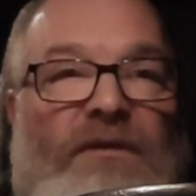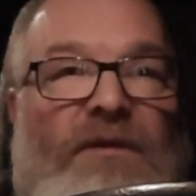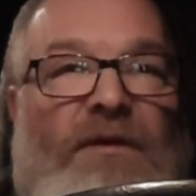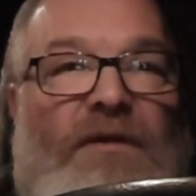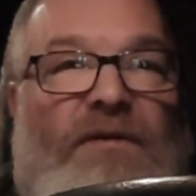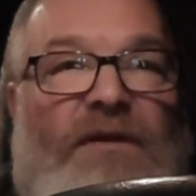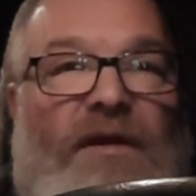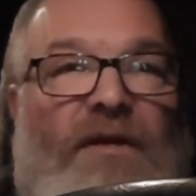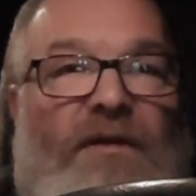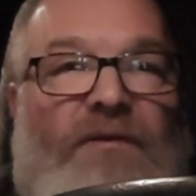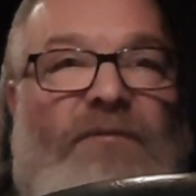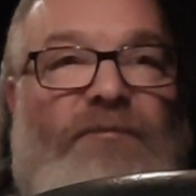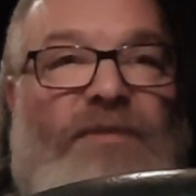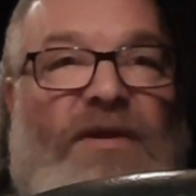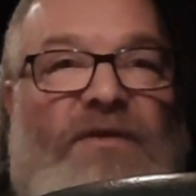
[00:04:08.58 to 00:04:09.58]
And that'll
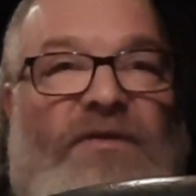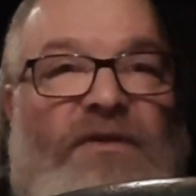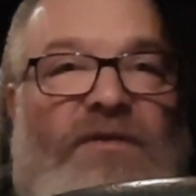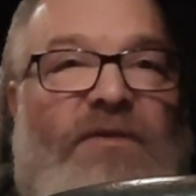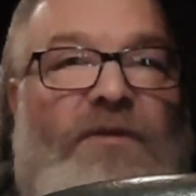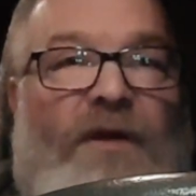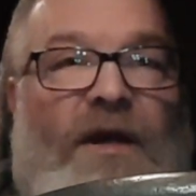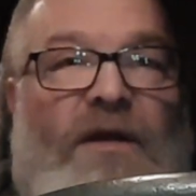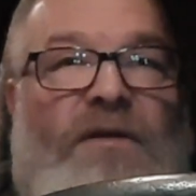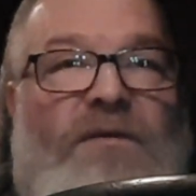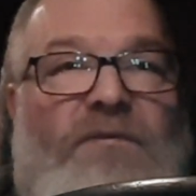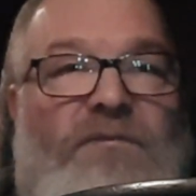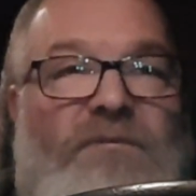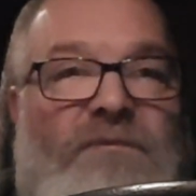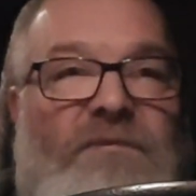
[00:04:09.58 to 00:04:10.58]
be just great
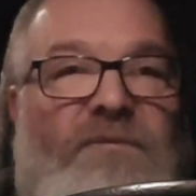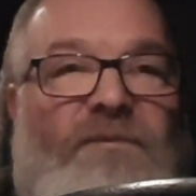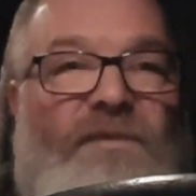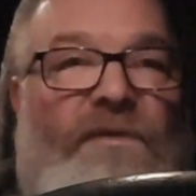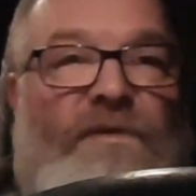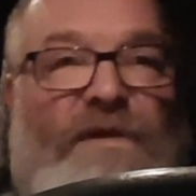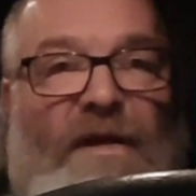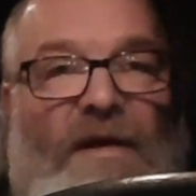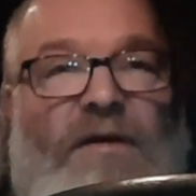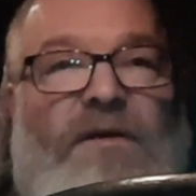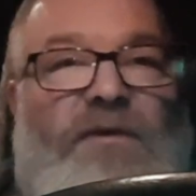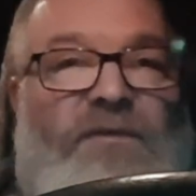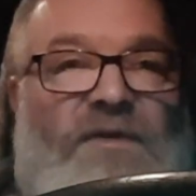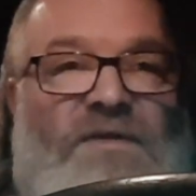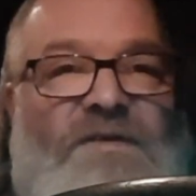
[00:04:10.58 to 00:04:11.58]
for the end
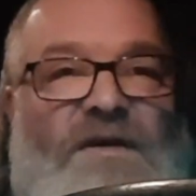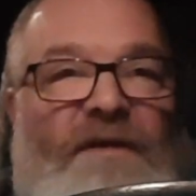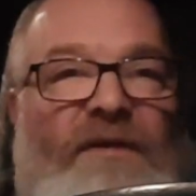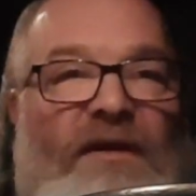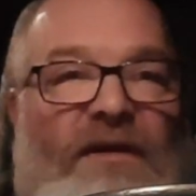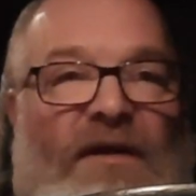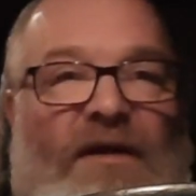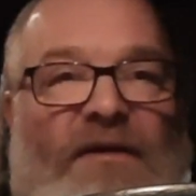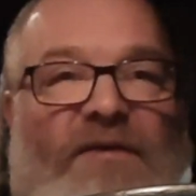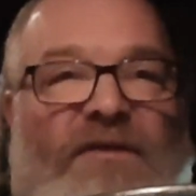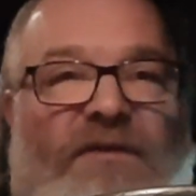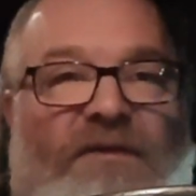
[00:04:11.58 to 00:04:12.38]
of the Sunday night.